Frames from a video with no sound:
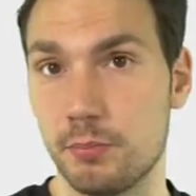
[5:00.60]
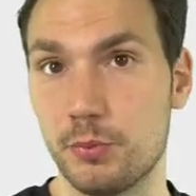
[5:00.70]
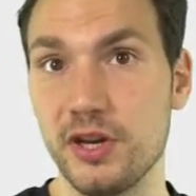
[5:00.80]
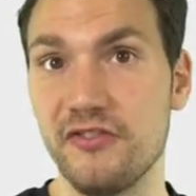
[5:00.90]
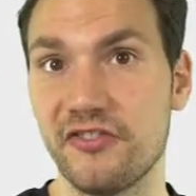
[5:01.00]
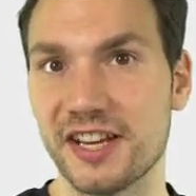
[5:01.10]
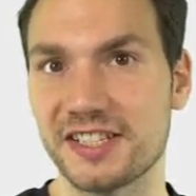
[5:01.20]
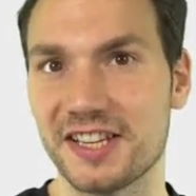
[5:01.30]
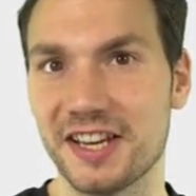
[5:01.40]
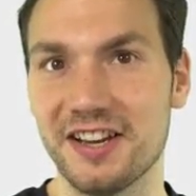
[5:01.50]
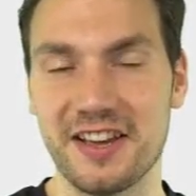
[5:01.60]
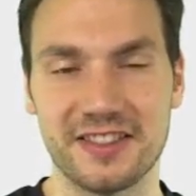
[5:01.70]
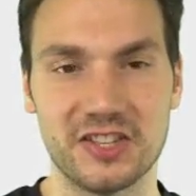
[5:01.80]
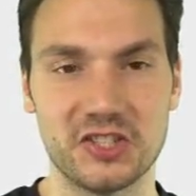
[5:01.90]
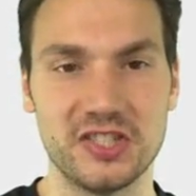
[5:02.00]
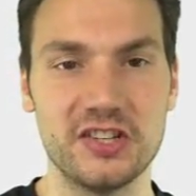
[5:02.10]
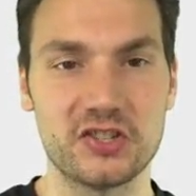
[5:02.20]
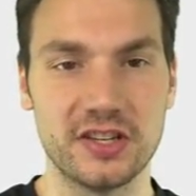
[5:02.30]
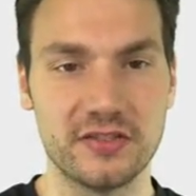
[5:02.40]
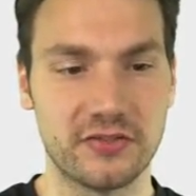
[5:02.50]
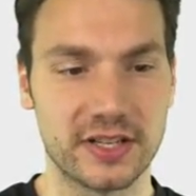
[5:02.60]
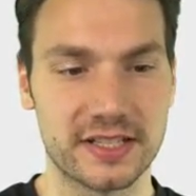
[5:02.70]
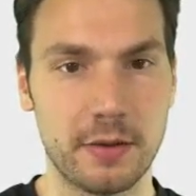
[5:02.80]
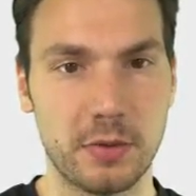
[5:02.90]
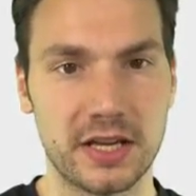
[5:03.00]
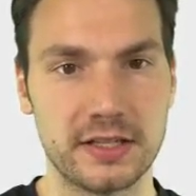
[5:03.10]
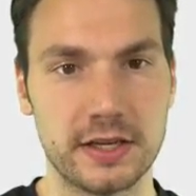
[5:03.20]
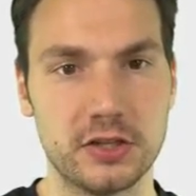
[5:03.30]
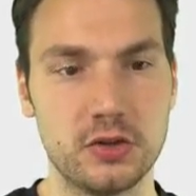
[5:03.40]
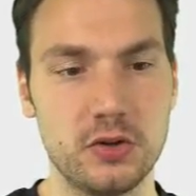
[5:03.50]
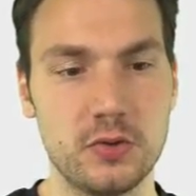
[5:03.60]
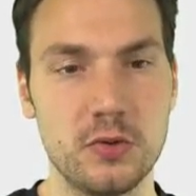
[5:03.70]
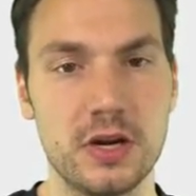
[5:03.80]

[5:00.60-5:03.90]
prefixing this digit. For example, I say 2